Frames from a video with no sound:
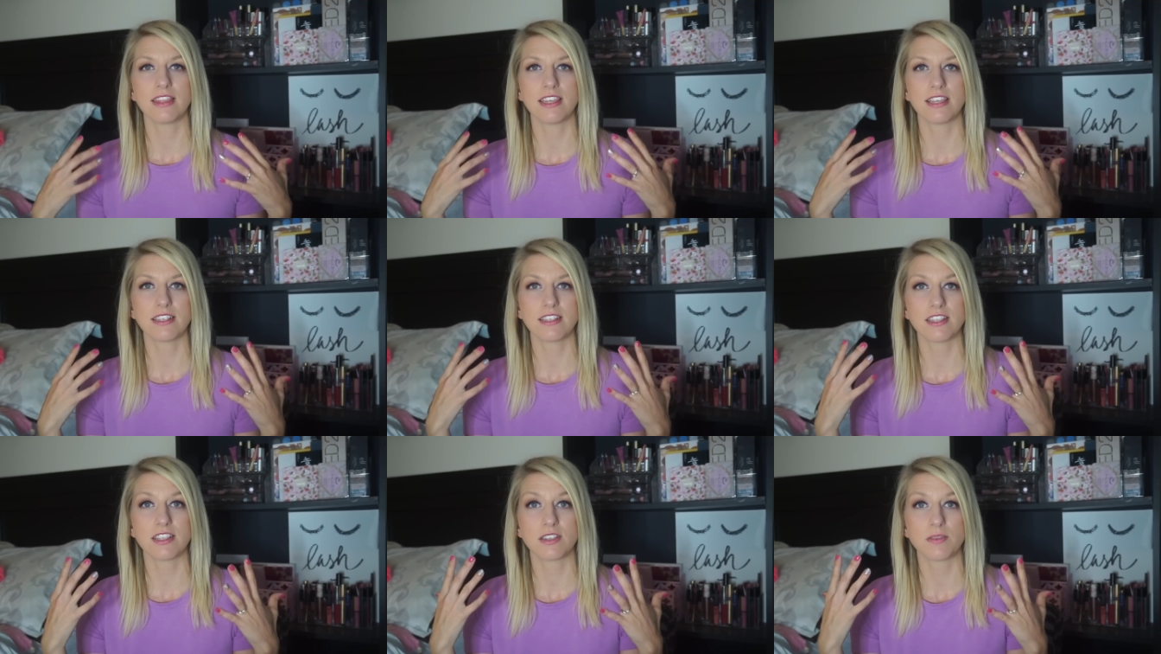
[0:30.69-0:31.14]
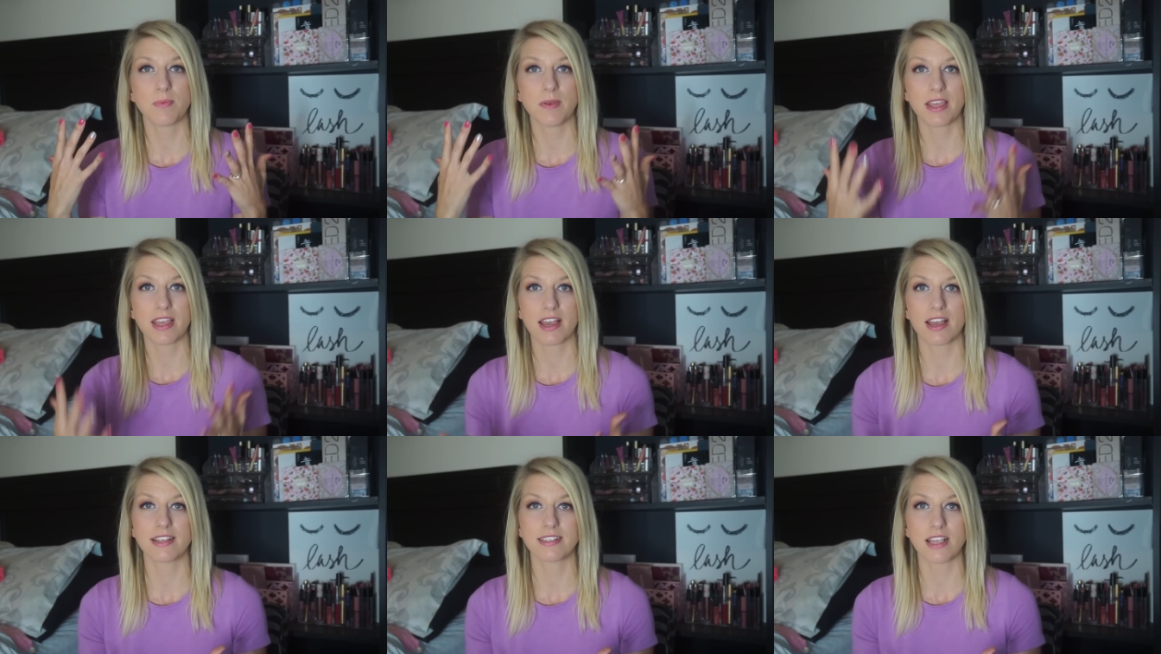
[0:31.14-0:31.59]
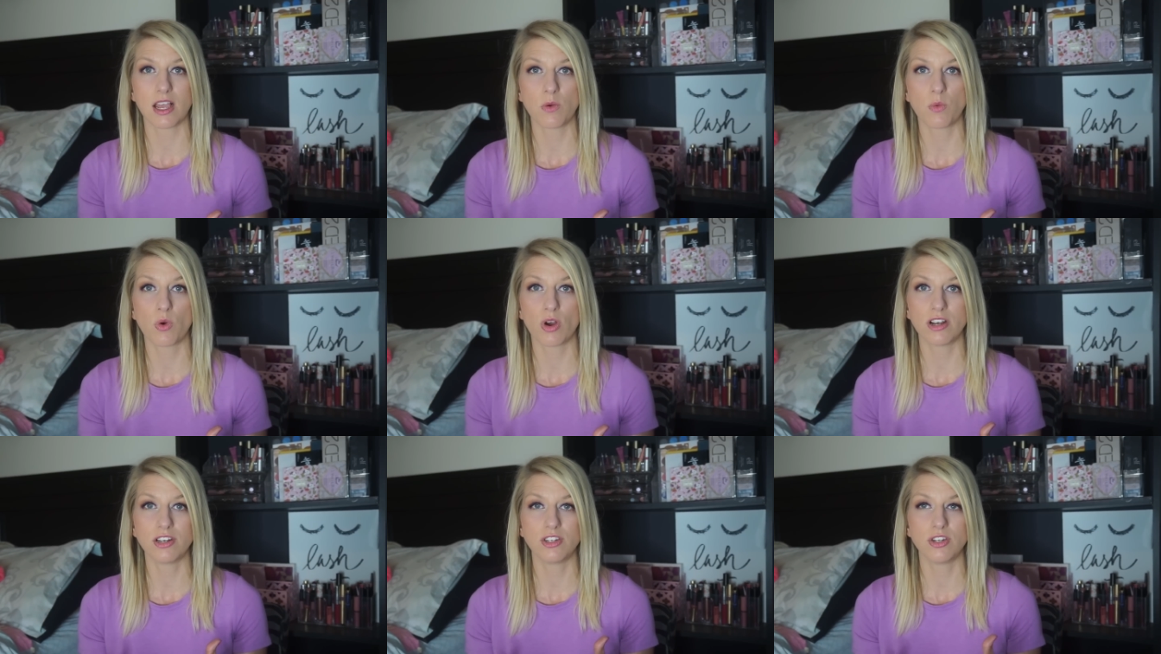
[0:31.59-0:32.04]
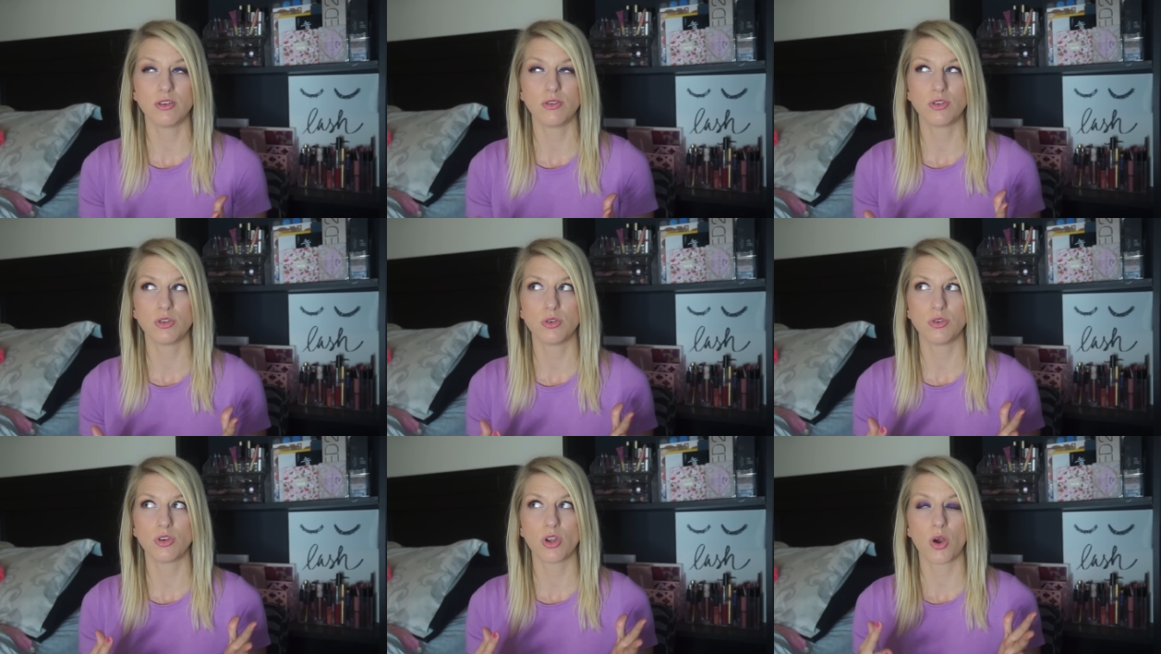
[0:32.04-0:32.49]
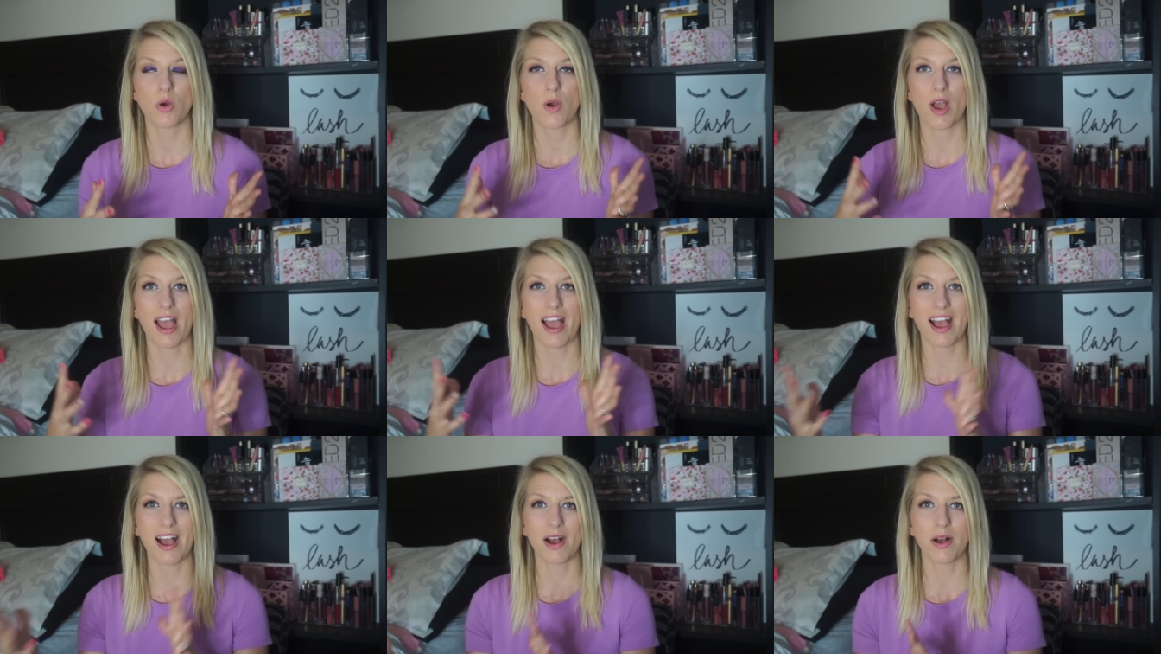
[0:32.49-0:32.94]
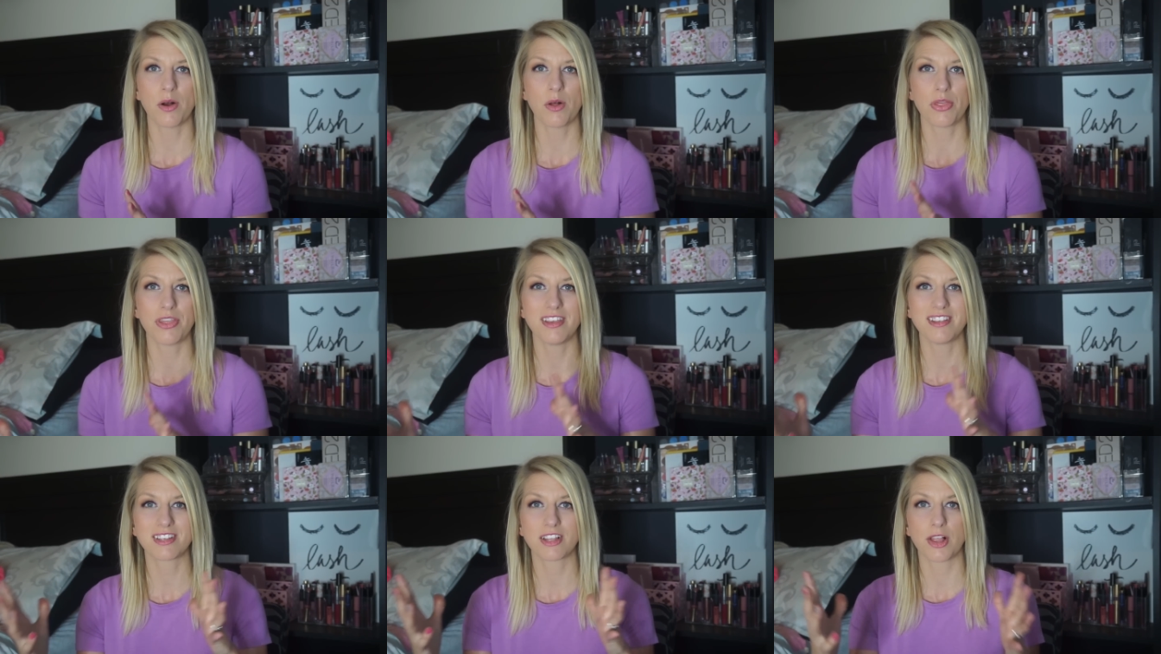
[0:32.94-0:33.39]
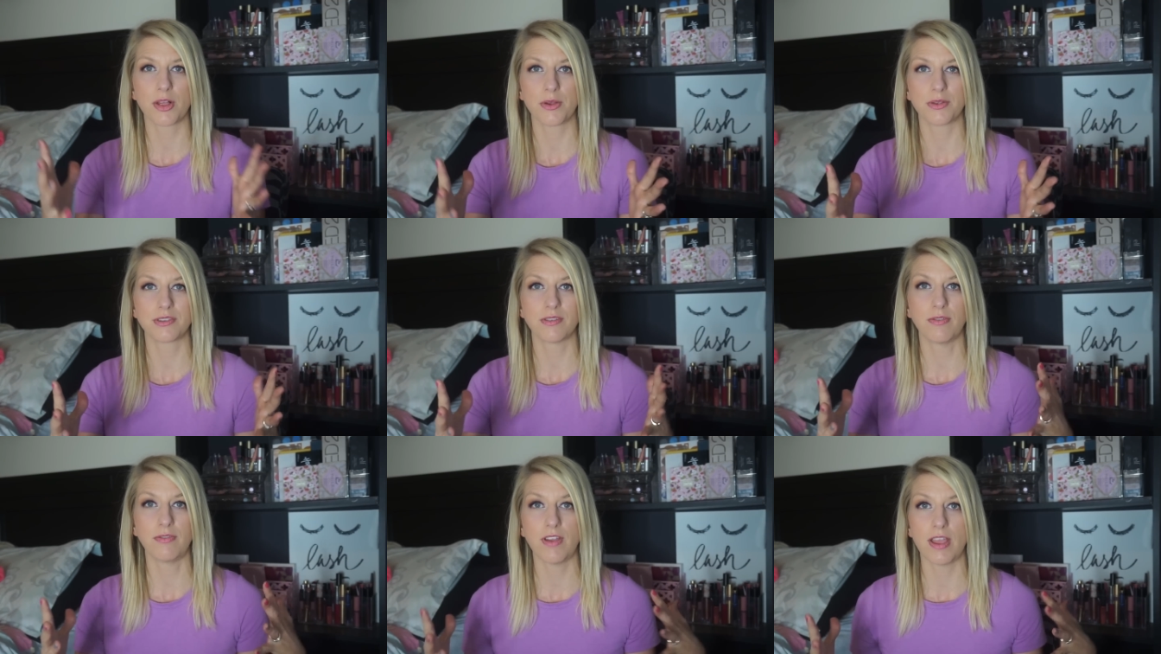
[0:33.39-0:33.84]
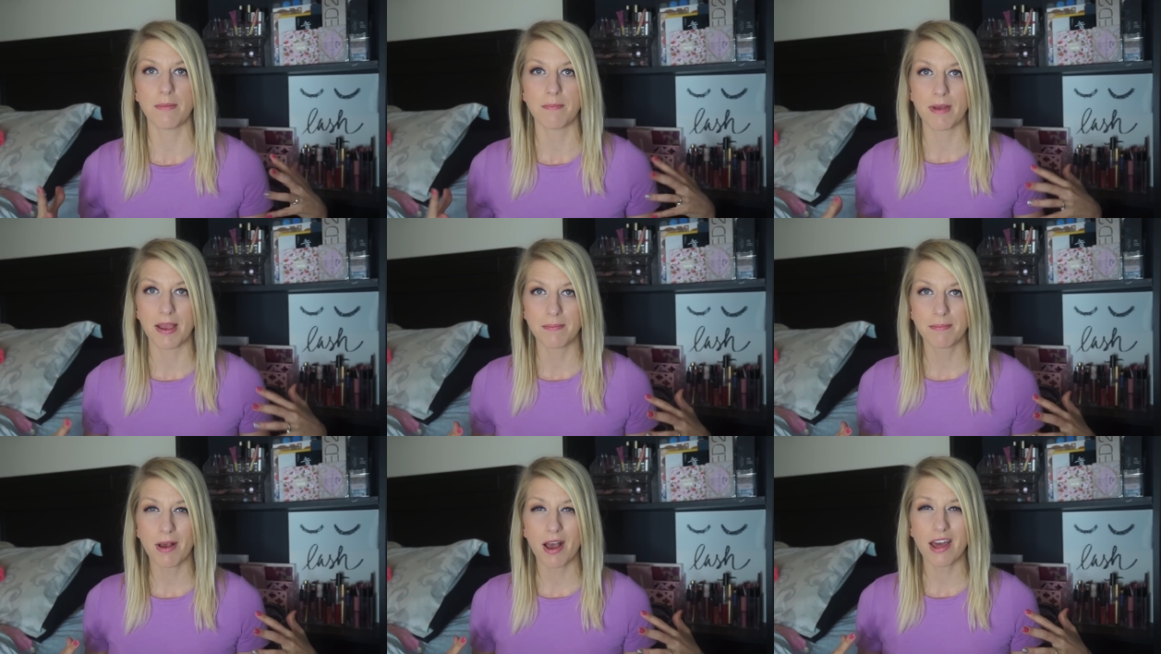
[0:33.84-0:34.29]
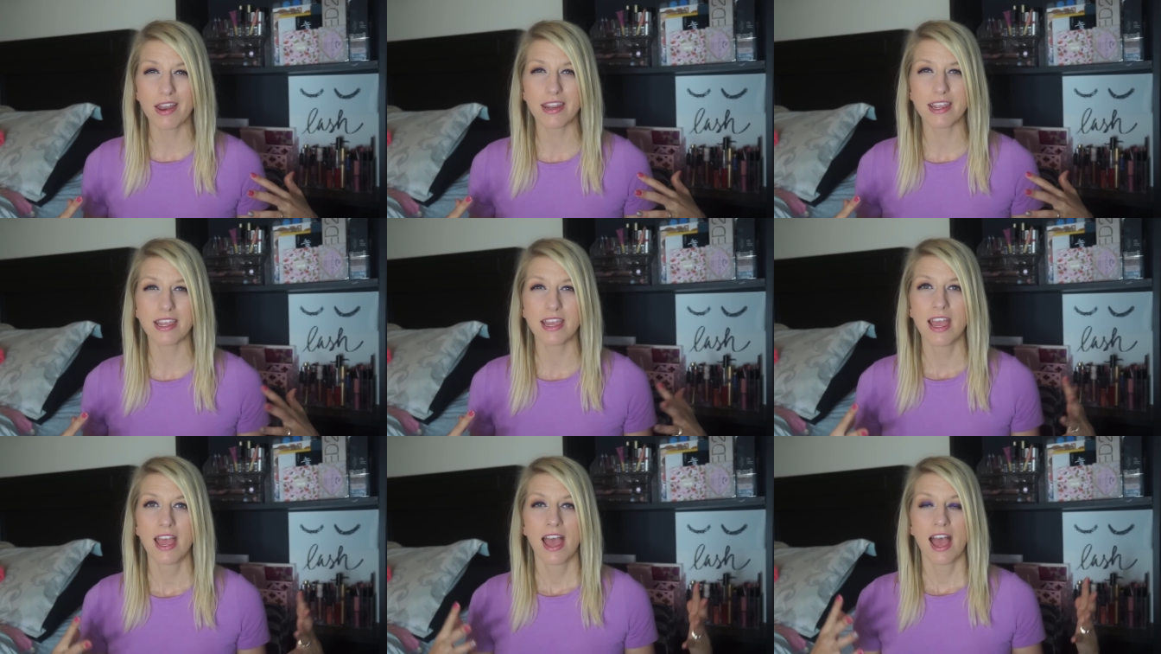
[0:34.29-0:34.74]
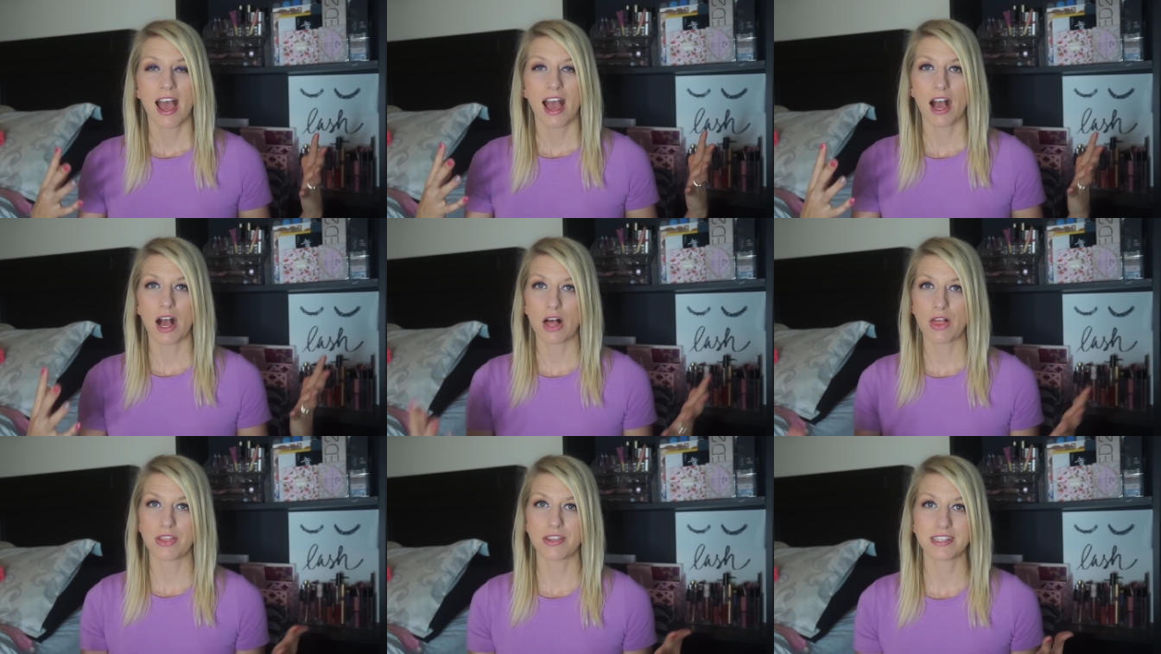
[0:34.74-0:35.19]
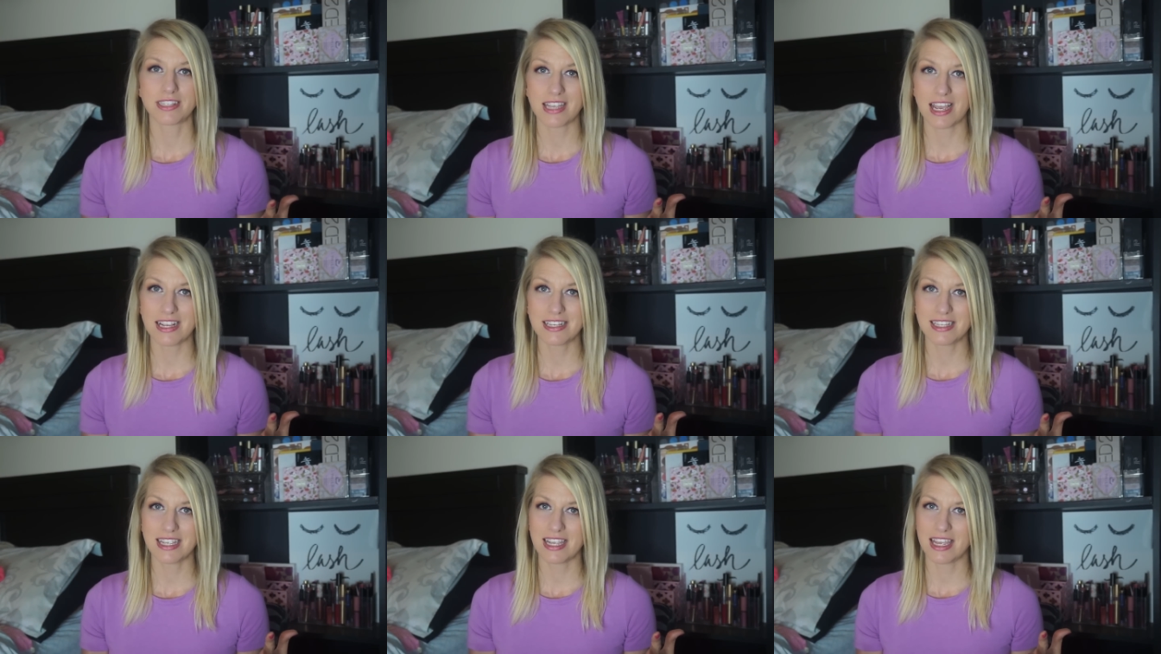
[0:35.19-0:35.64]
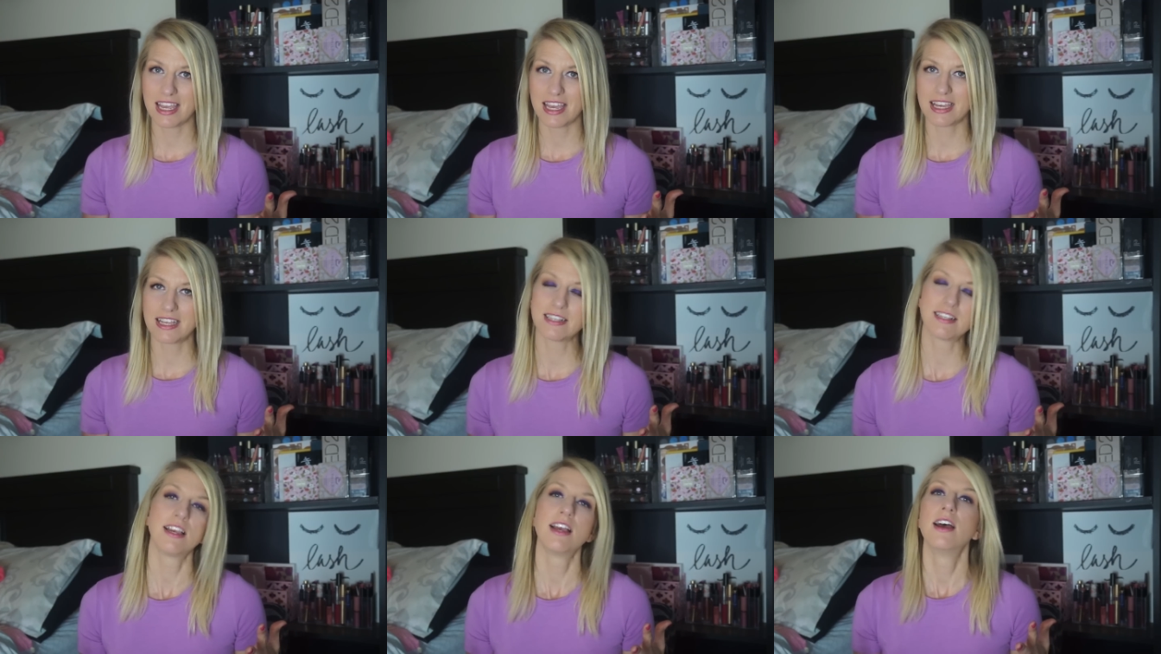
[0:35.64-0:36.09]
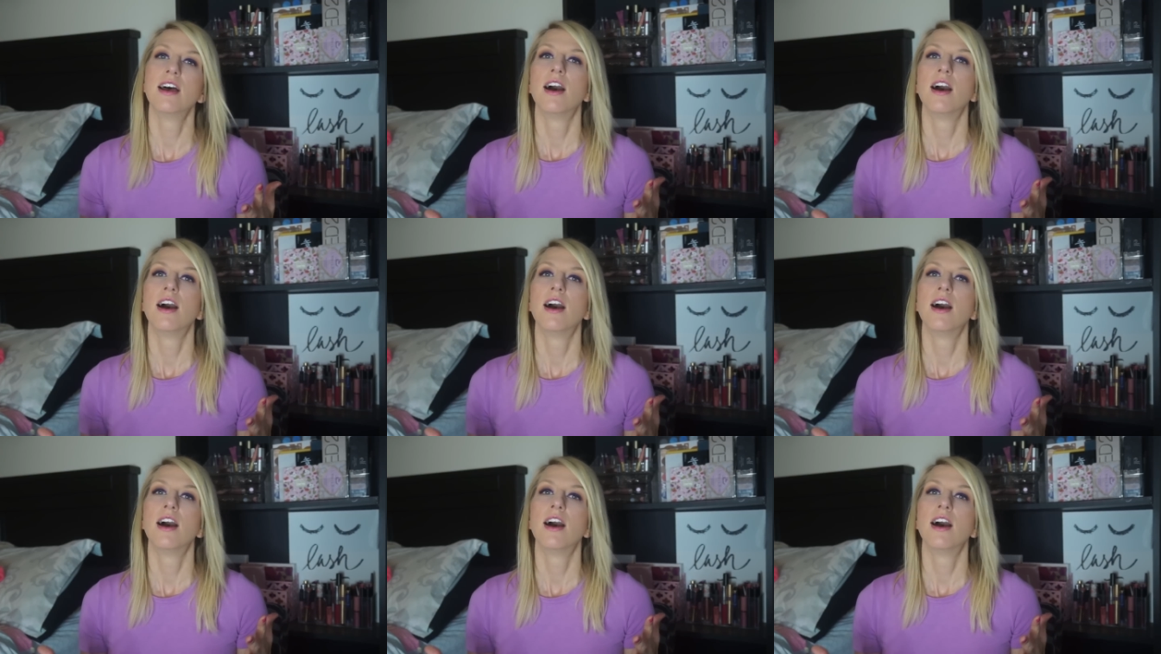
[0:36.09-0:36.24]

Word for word: This is because I want you to know how these clothes fit my body, how the sizing is.